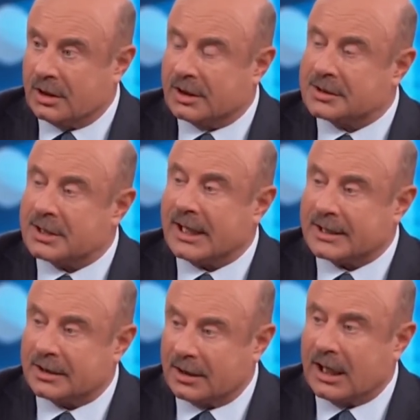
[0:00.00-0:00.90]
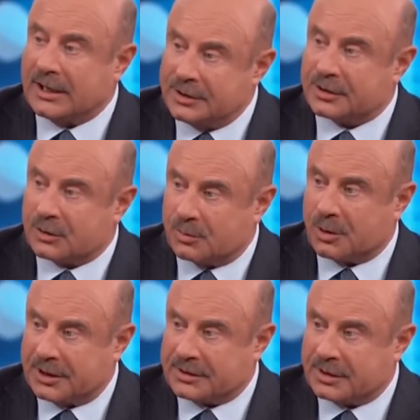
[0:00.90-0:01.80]
The psychological
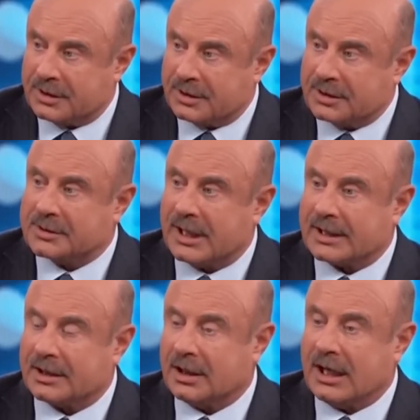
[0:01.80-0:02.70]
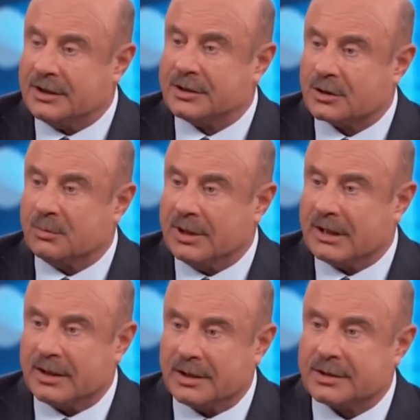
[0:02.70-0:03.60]
prison, the psychological
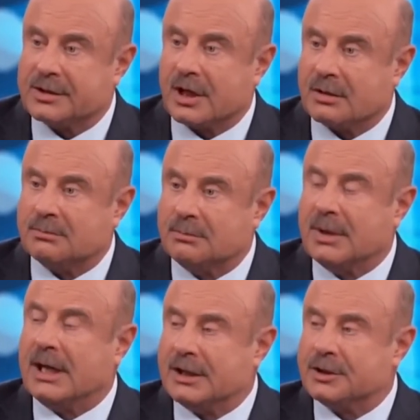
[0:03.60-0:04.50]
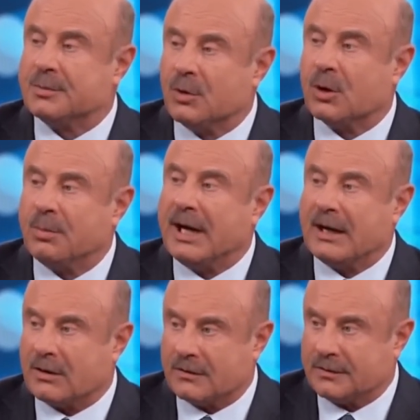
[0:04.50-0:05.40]
barriers are much more
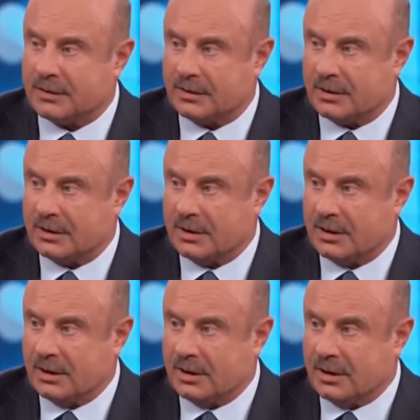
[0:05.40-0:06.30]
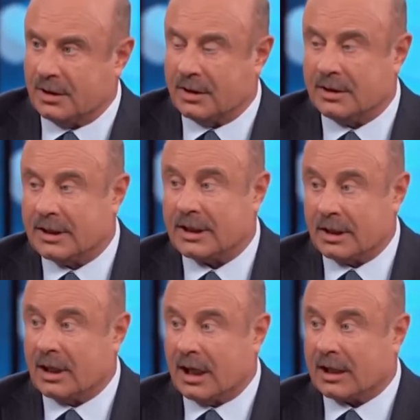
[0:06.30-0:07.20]
powerful than a
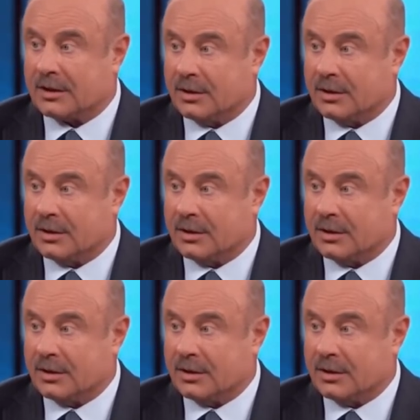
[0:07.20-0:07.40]
locked